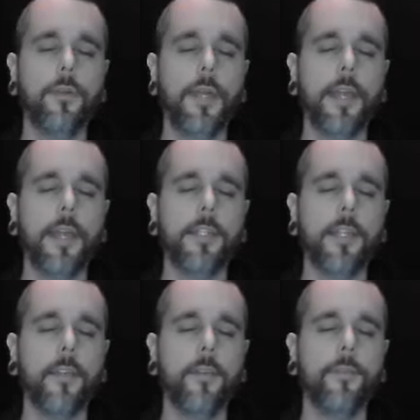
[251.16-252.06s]
and
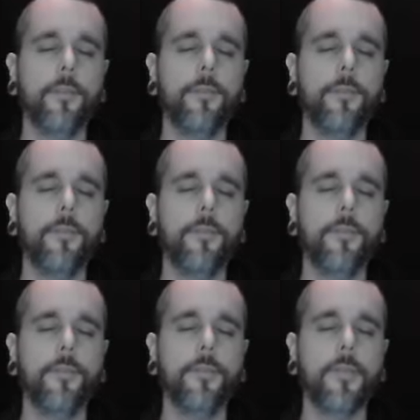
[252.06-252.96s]
exhale.
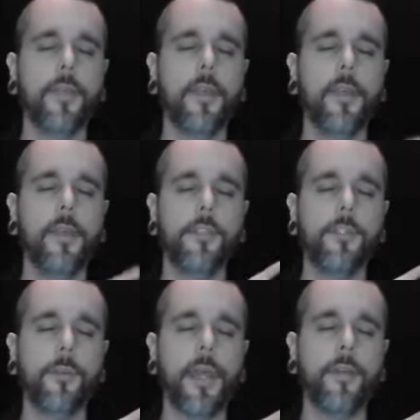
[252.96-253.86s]

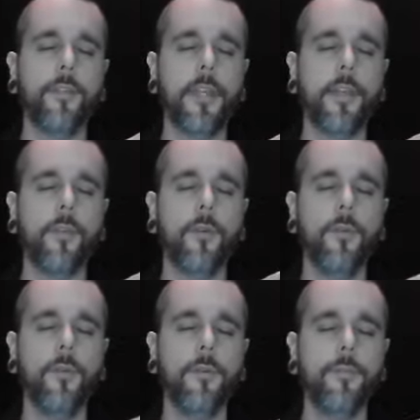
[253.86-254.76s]
So we have the inhale,